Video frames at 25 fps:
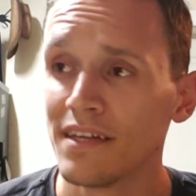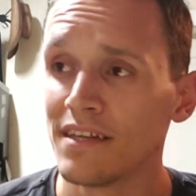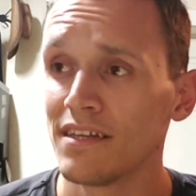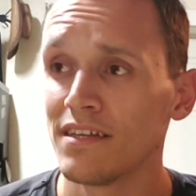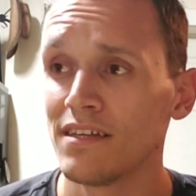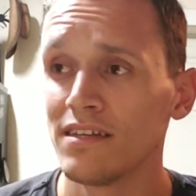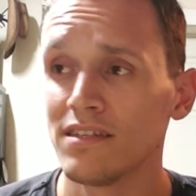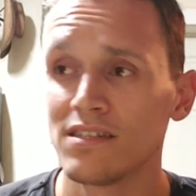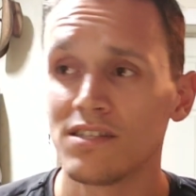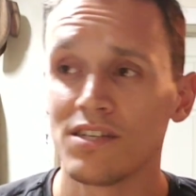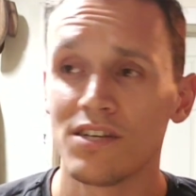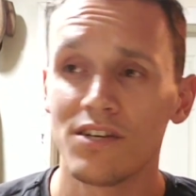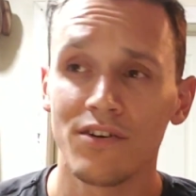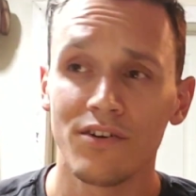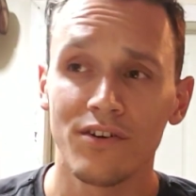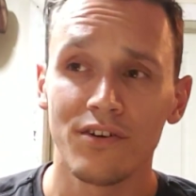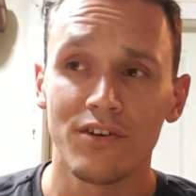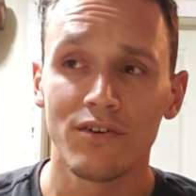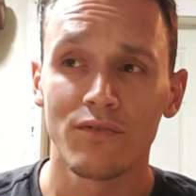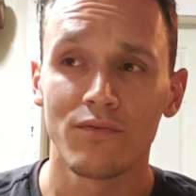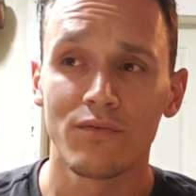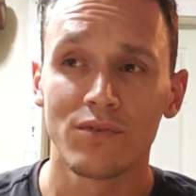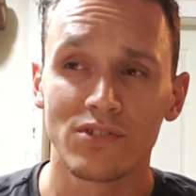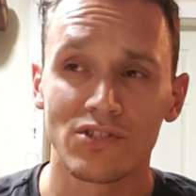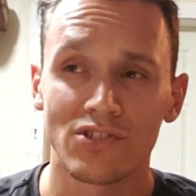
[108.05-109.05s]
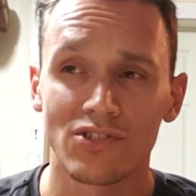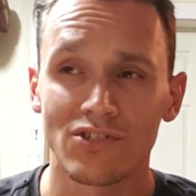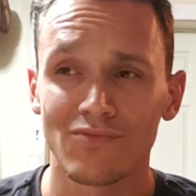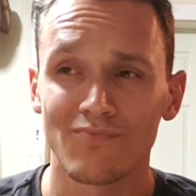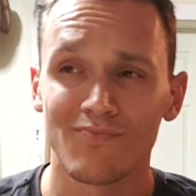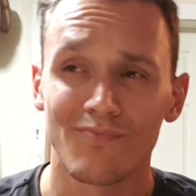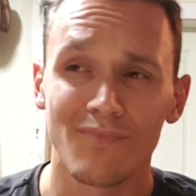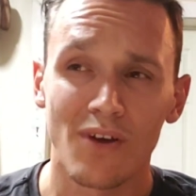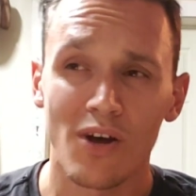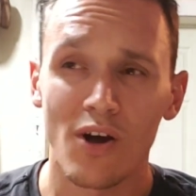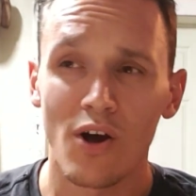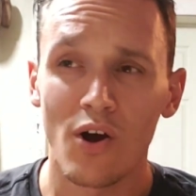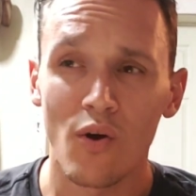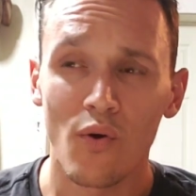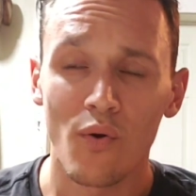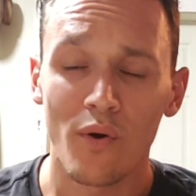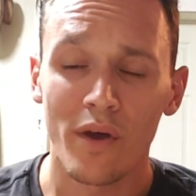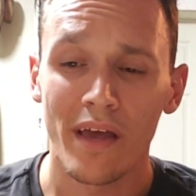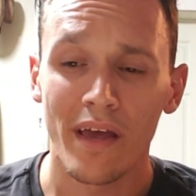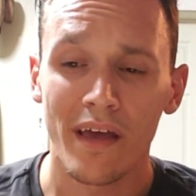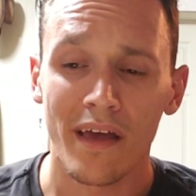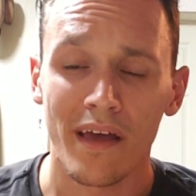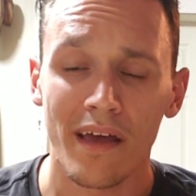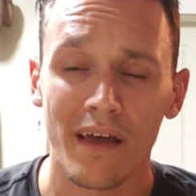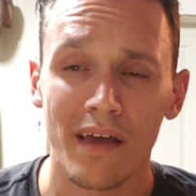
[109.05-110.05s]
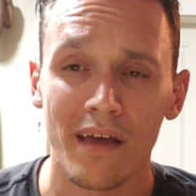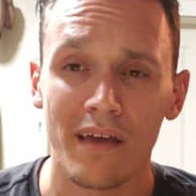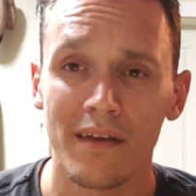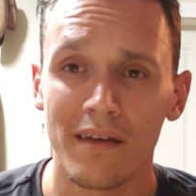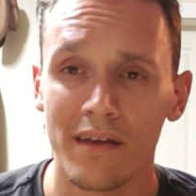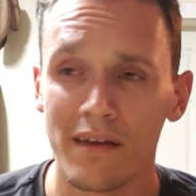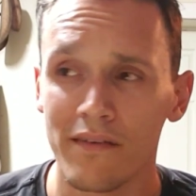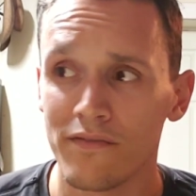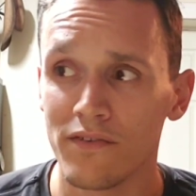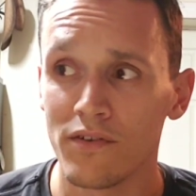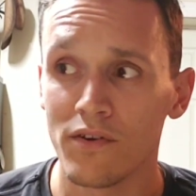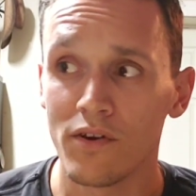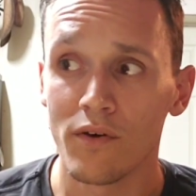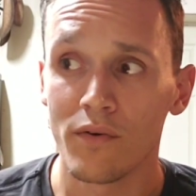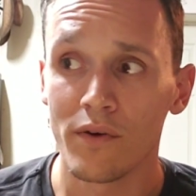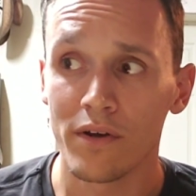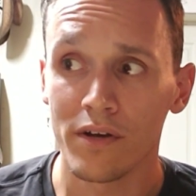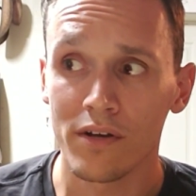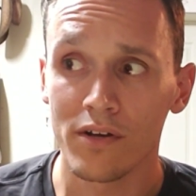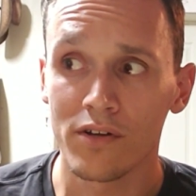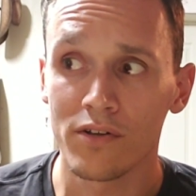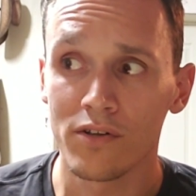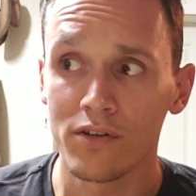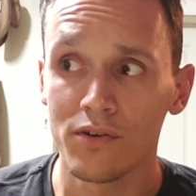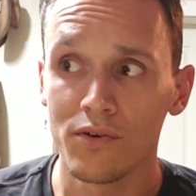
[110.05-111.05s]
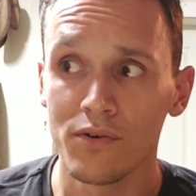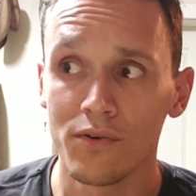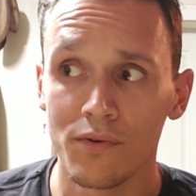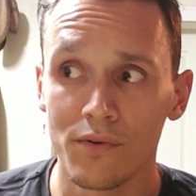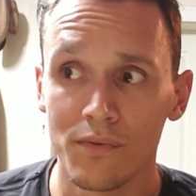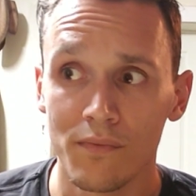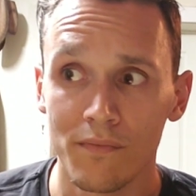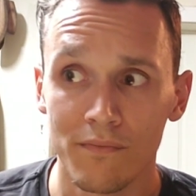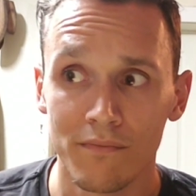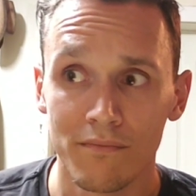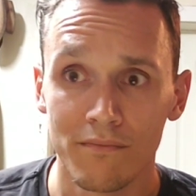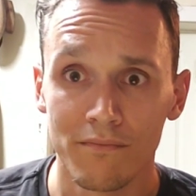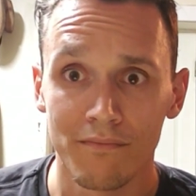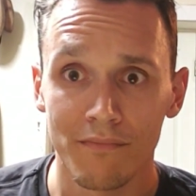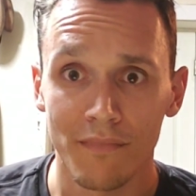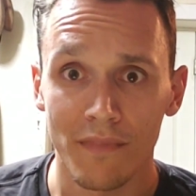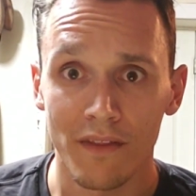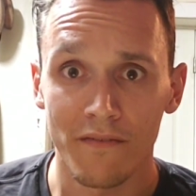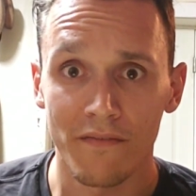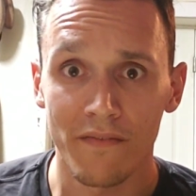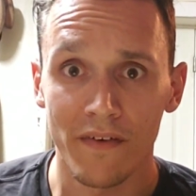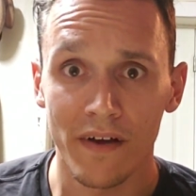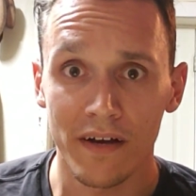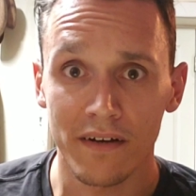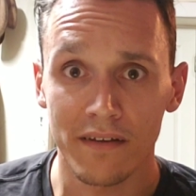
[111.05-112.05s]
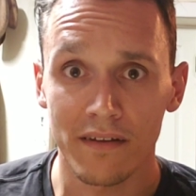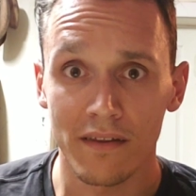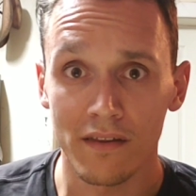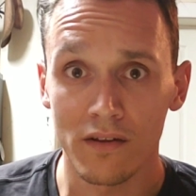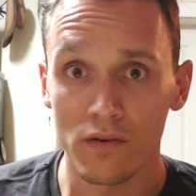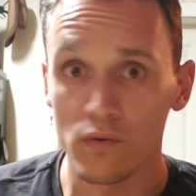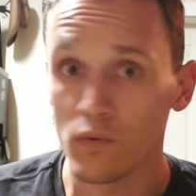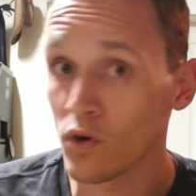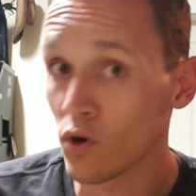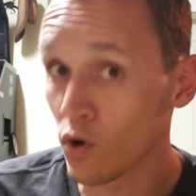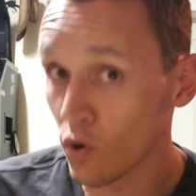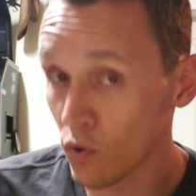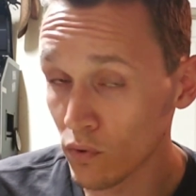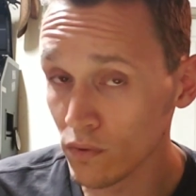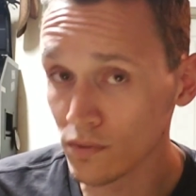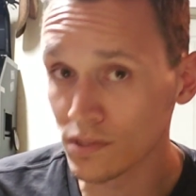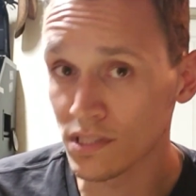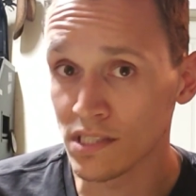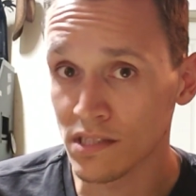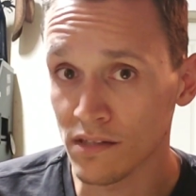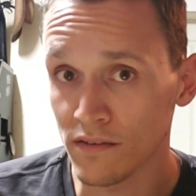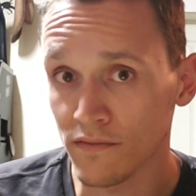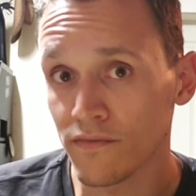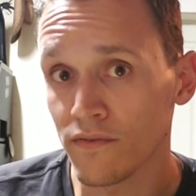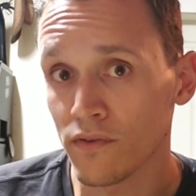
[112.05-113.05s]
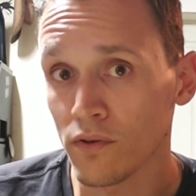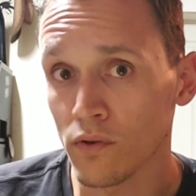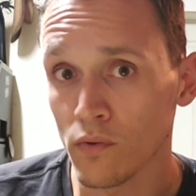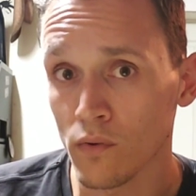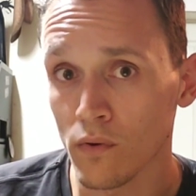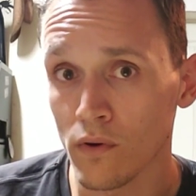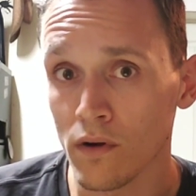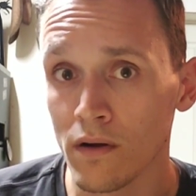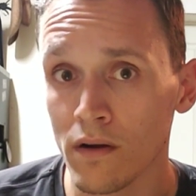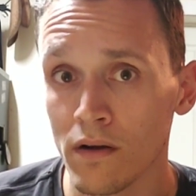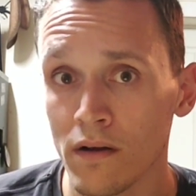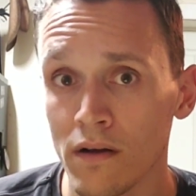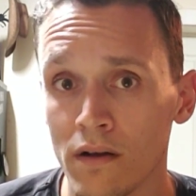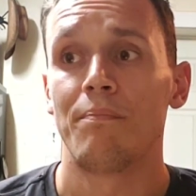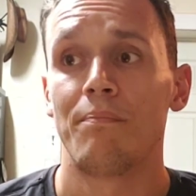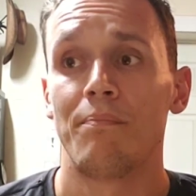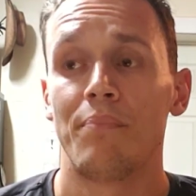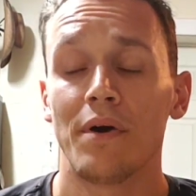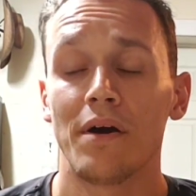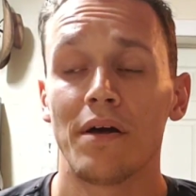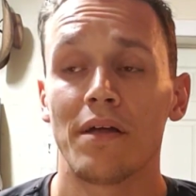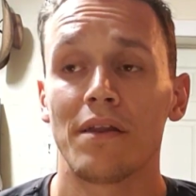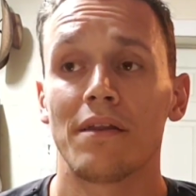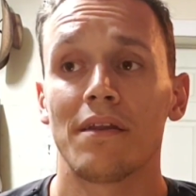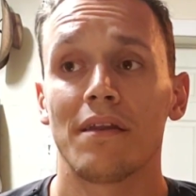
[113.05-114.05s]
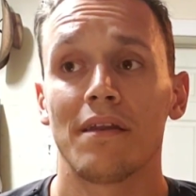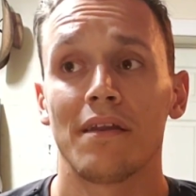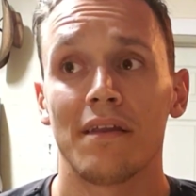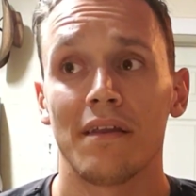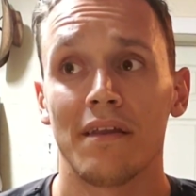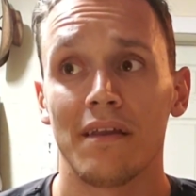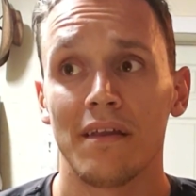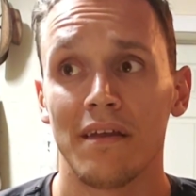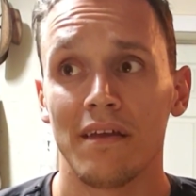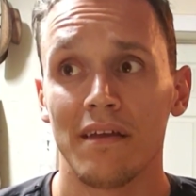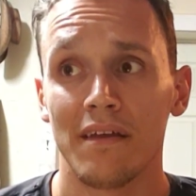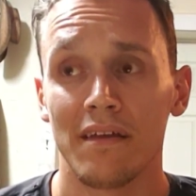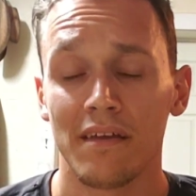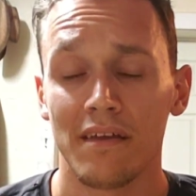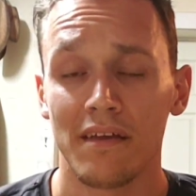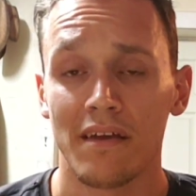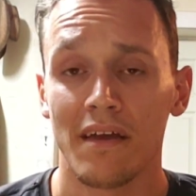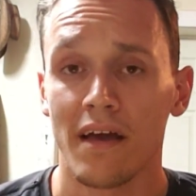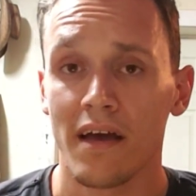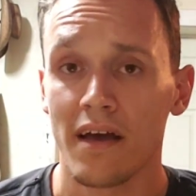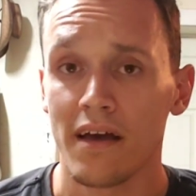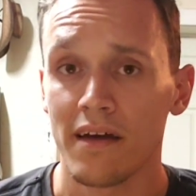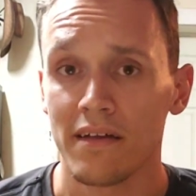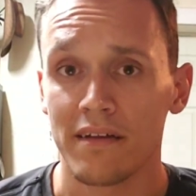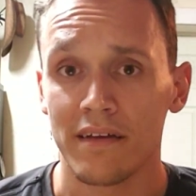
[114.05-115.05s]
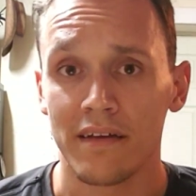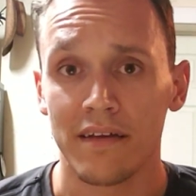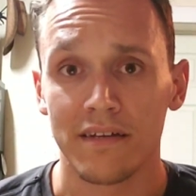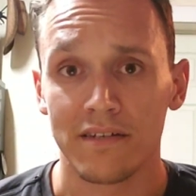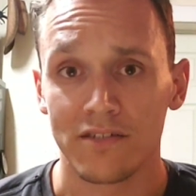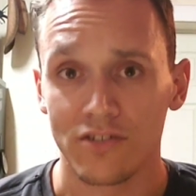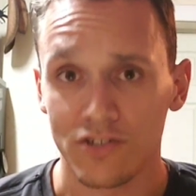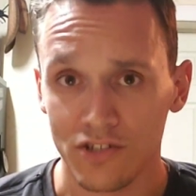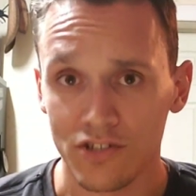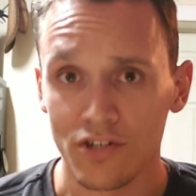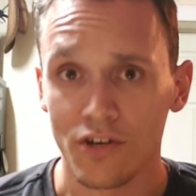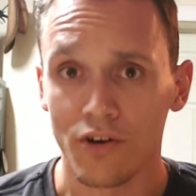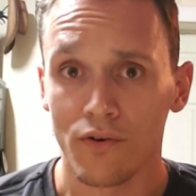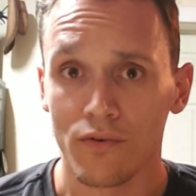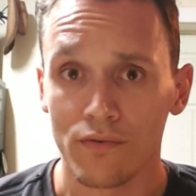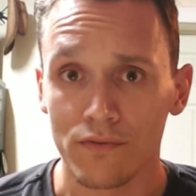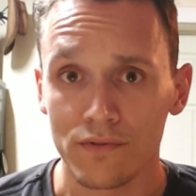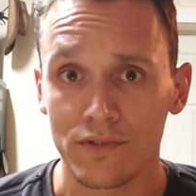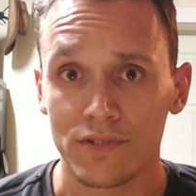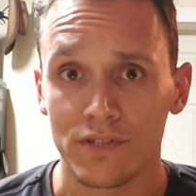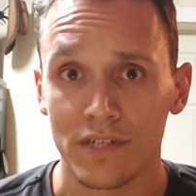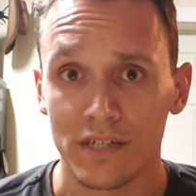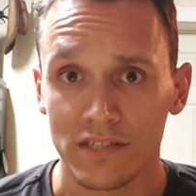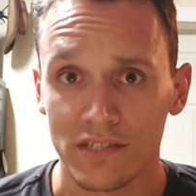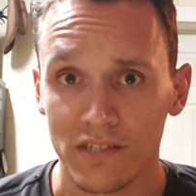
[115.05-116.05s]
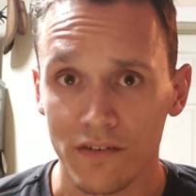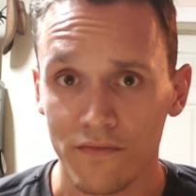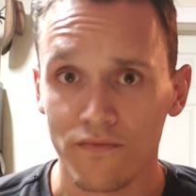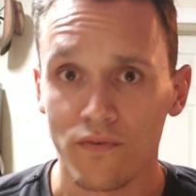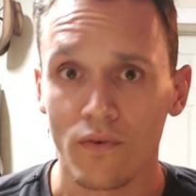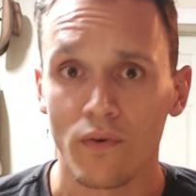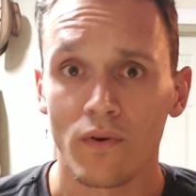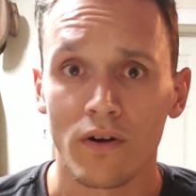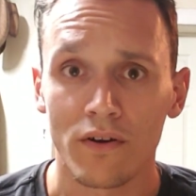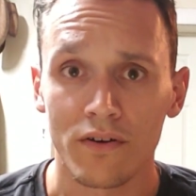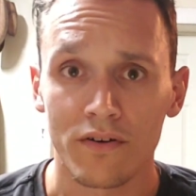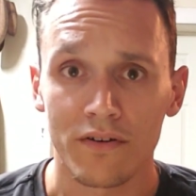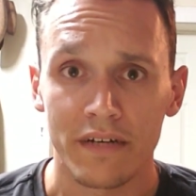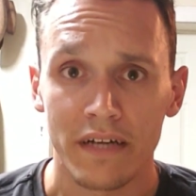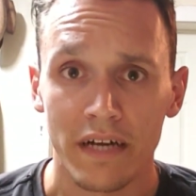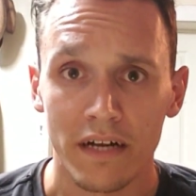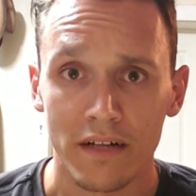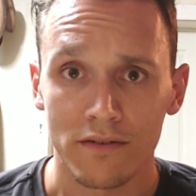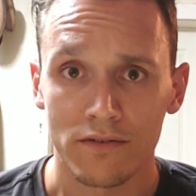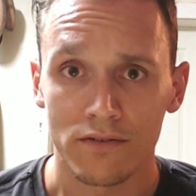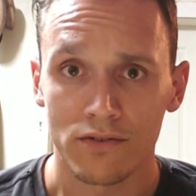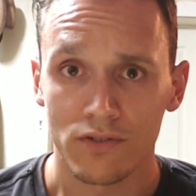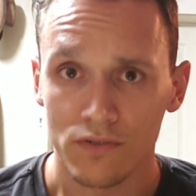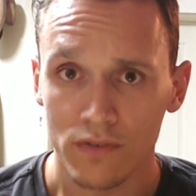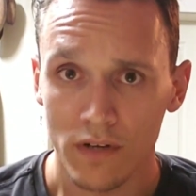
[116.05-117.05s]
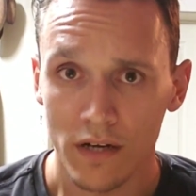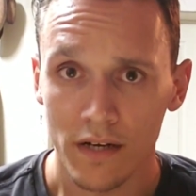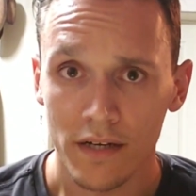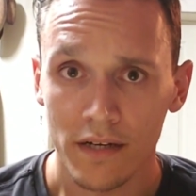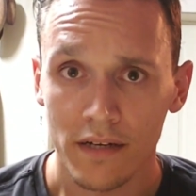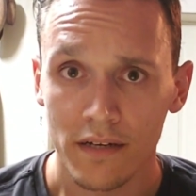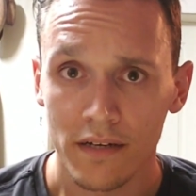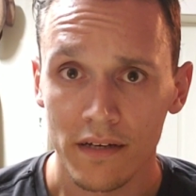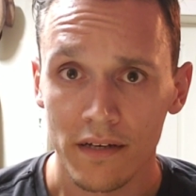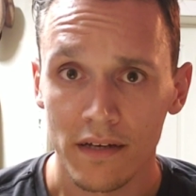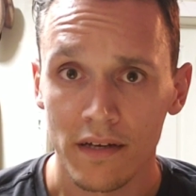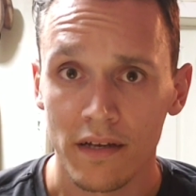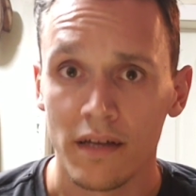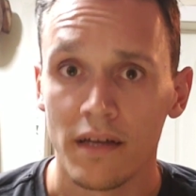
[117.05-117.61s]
The interior was okay if you don't include the fact that there were holes in the floor. But yeah, it shows. It's a $400 truck.